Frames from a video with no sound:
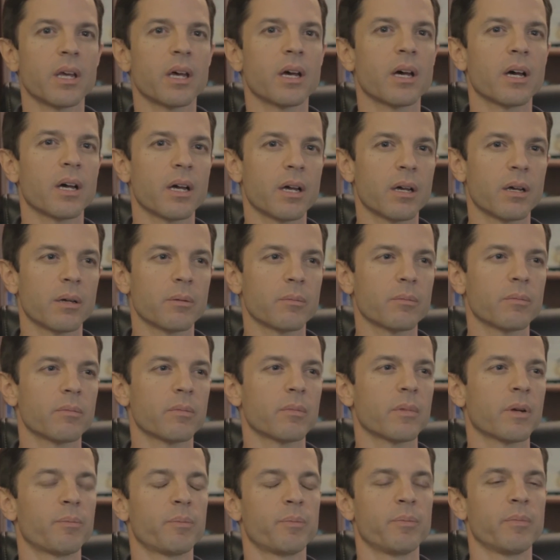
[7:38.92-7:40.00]

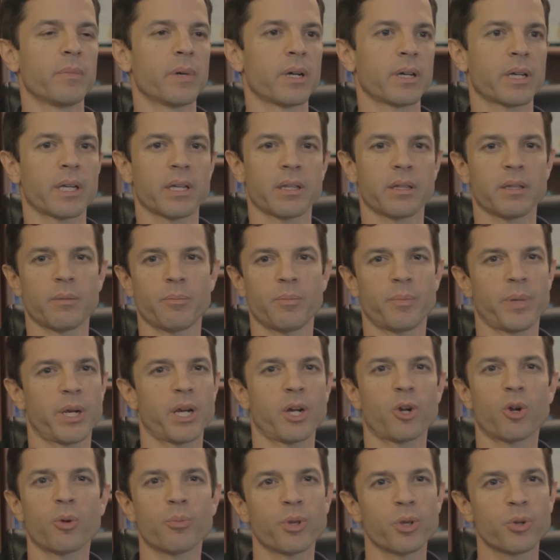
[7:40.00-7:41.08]
Again, the
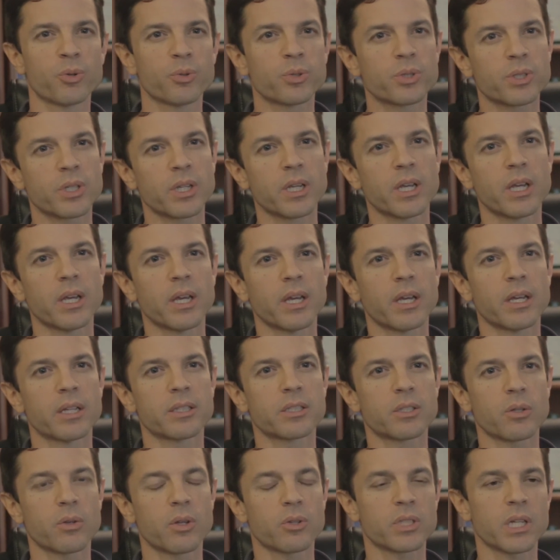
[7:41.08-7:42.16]
peer abuse. And
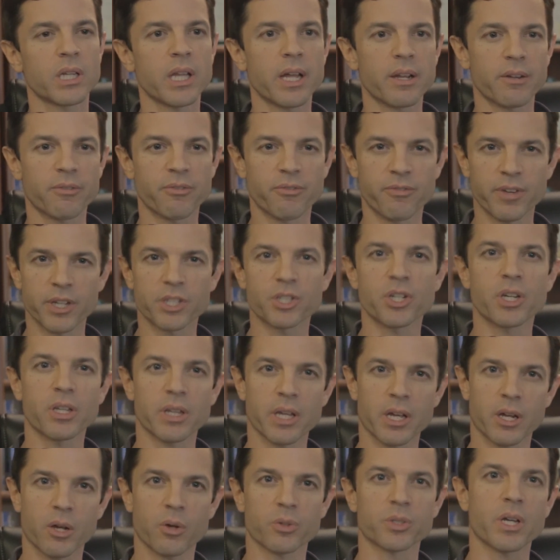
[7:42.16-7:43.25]
so there's a lot of fishing
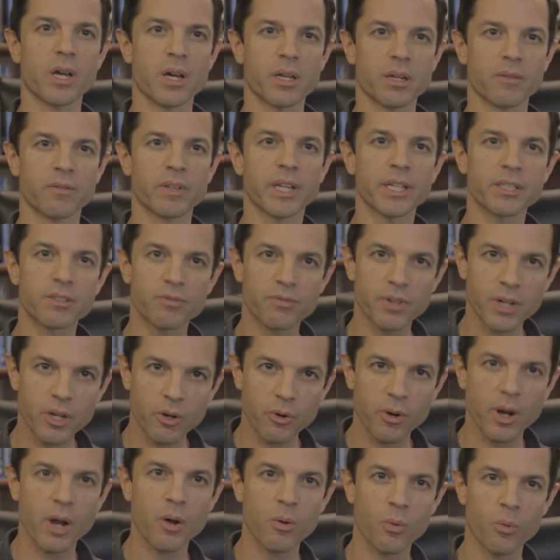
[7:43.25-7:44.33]
that goes on of, let's
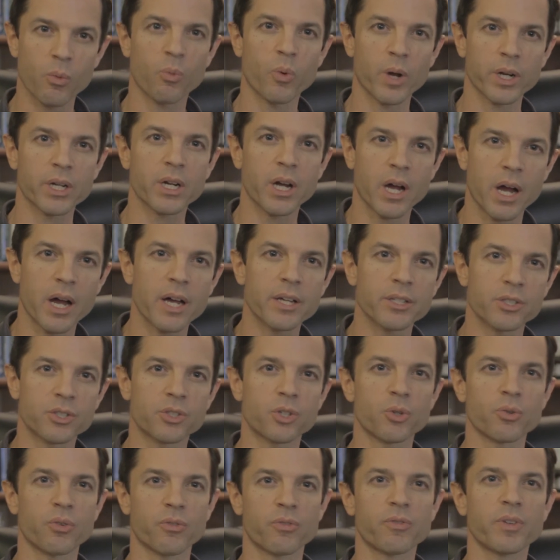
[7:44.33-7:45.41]
figure out what caused
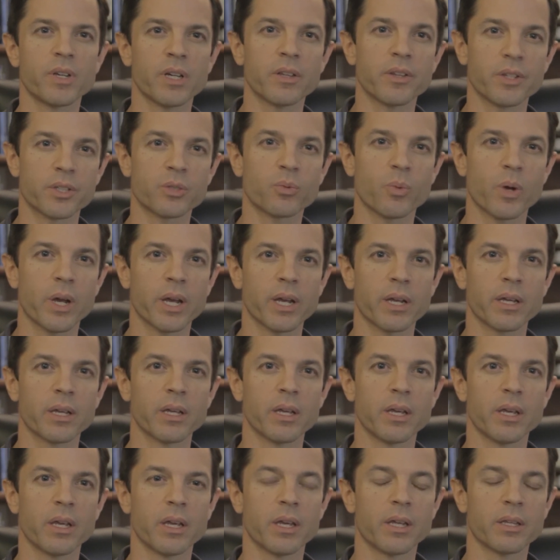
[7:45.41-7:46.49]
you to feel this way.
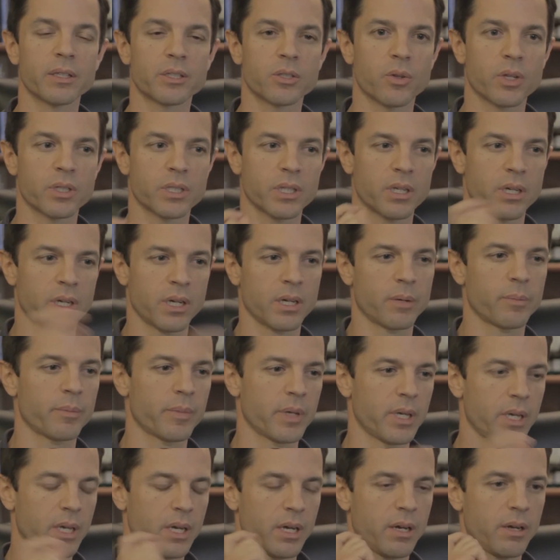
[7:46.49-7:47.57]
And so there's a
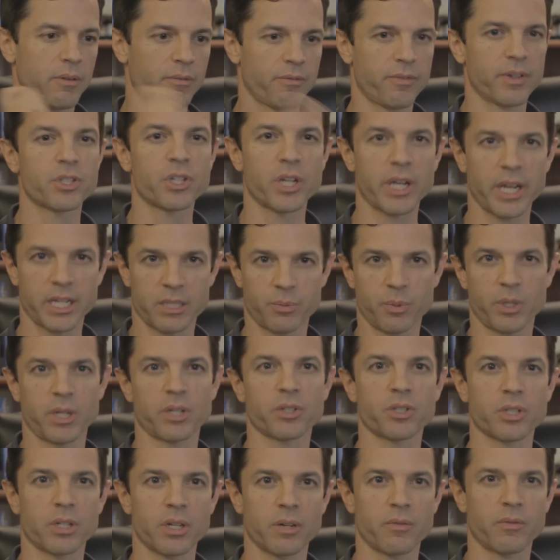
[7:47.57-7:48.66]
fishing
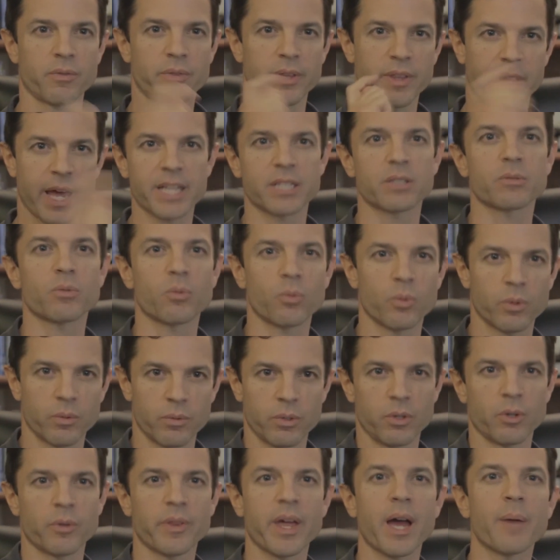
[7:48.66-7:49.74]
expedition of, that's
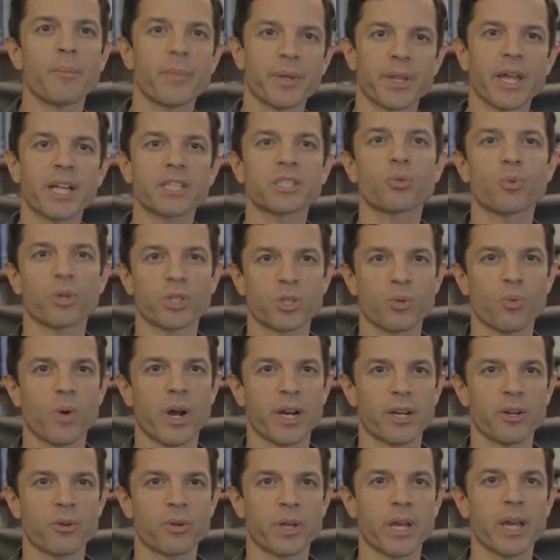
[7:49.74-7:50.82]
the reason
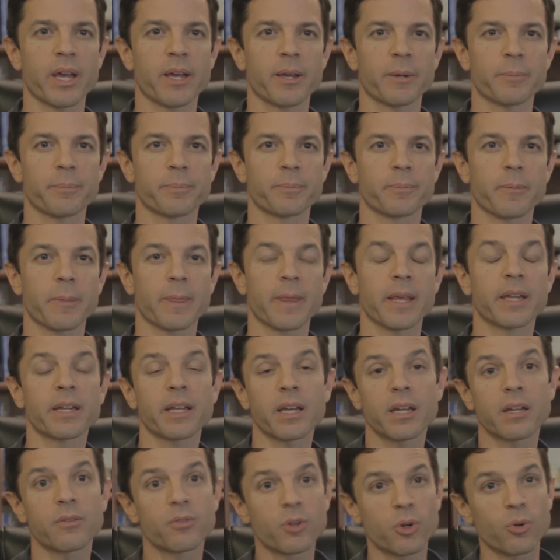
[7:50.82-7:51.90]
why you're gay. And
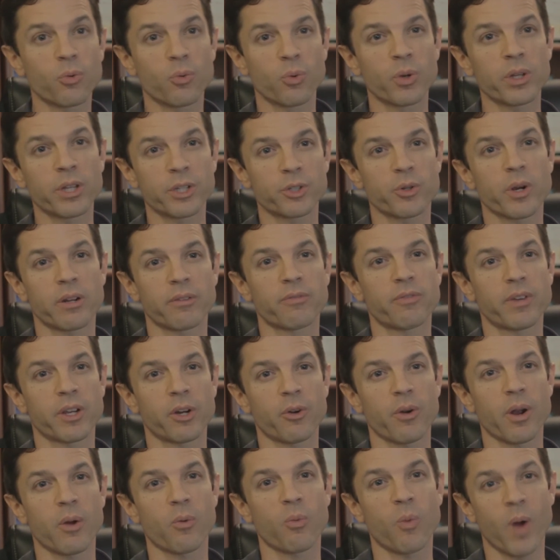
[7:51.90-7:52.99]
again, if you're really trying to
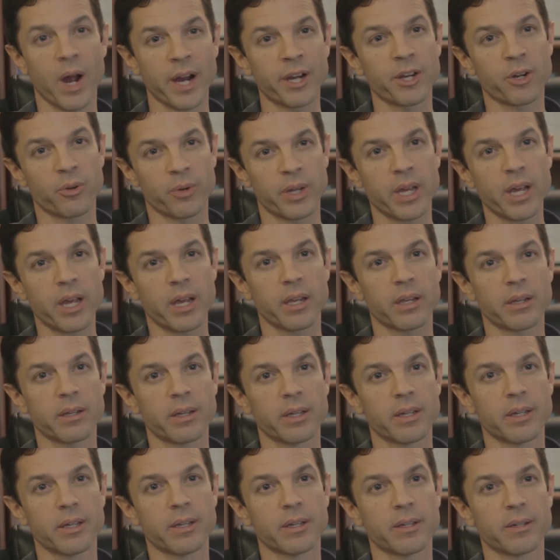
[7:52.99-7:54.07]
figure out why you're gay,
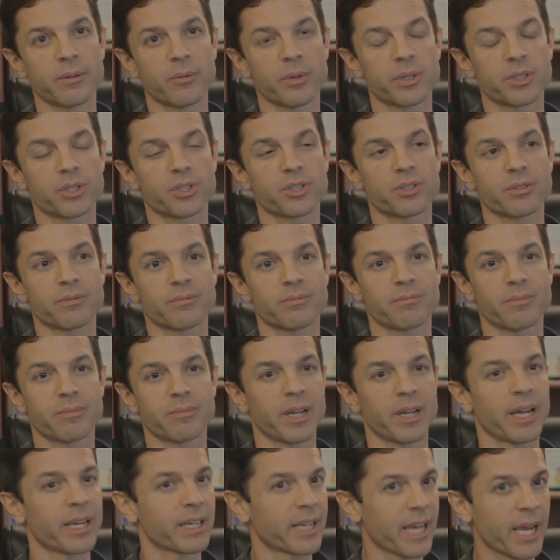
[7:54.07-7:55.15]
which
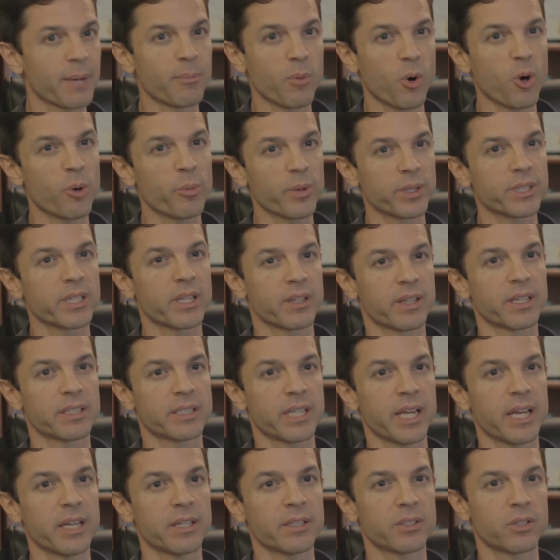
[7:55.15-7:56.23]
gay Mormons, I think,
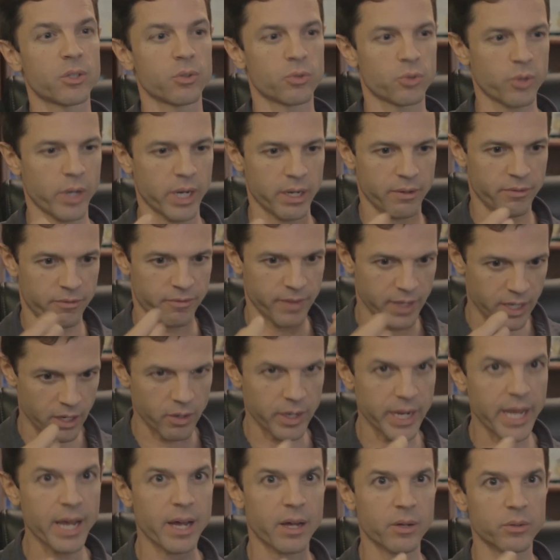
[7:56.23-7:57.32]
tend to try to figure
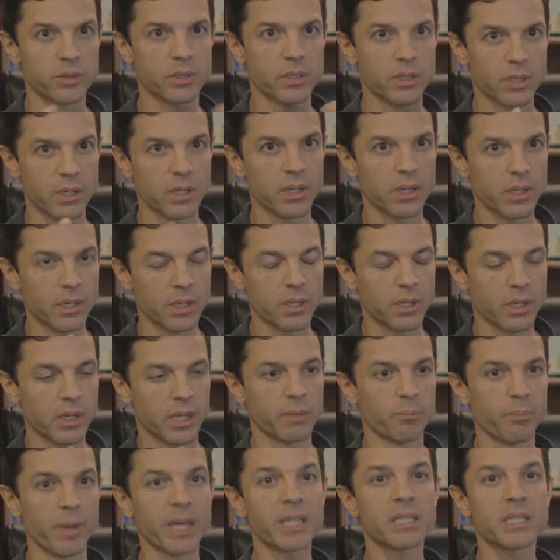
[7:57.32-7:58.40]
it out
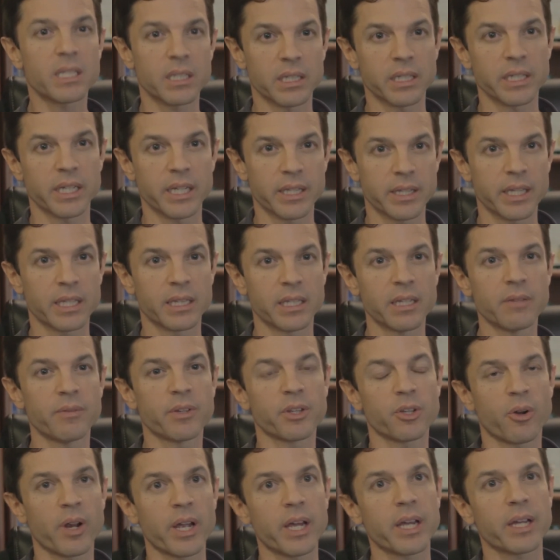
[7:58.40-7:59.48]
mentally, and they live in
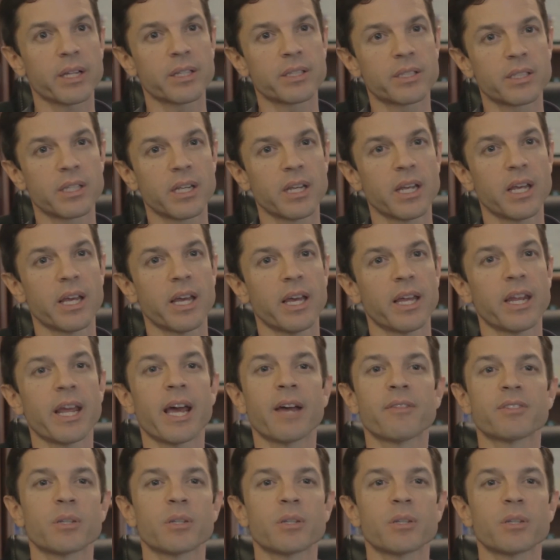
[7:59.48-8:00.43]
their heads, and have